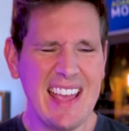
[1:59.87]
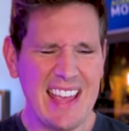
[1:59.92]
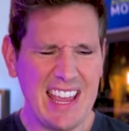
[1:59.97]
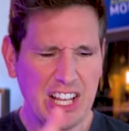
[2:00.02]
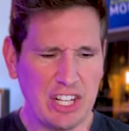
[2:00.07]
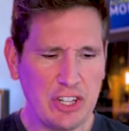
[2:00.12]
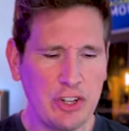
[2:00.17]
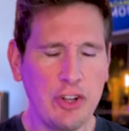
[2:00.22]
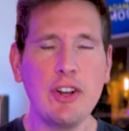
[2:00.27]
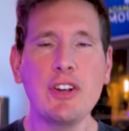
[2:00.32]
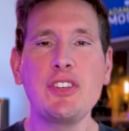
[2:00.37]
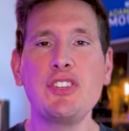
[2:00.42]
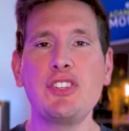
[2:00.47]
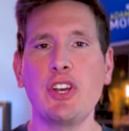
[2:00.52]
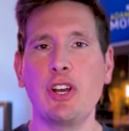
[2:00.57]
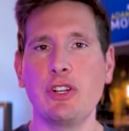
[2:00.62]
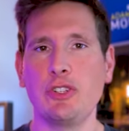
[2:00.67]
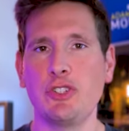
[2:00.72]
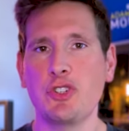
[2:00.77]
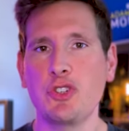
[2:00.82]
It looks
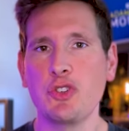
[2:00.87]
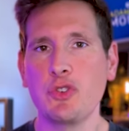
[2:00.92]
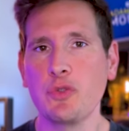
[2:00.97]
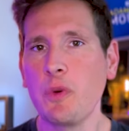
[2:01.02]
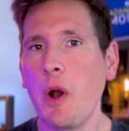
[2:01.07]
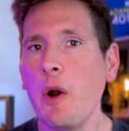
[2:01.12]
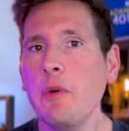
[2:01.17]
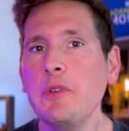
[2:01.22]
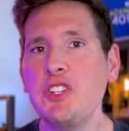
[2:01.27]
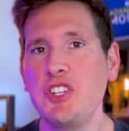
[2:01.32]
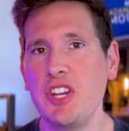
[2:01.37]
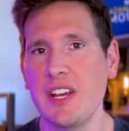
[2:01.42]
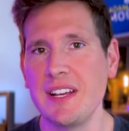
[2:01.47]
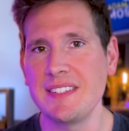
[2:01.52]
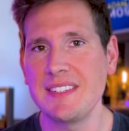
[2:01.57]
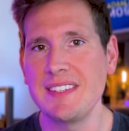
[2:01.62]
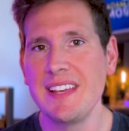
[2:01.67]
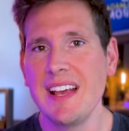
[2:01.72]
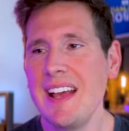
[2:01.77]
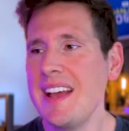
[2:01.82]

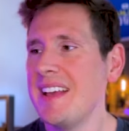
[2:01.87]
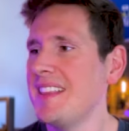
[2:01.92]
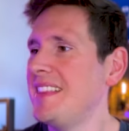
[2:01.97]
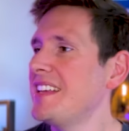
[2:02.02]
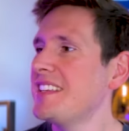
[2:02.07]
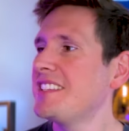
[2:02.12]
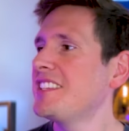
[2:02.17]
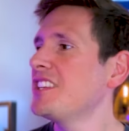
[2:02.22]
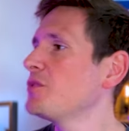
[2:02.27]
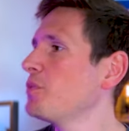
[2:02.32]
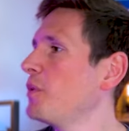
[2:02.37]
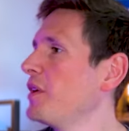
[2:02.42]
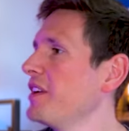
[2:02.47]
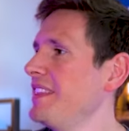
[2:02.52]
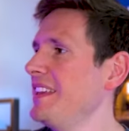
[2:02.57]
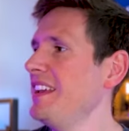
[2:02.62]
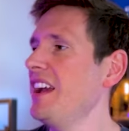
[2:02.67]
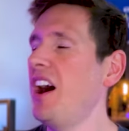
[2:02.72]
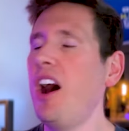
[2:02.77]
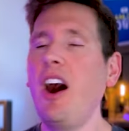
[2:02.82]
atrocious. This is one of the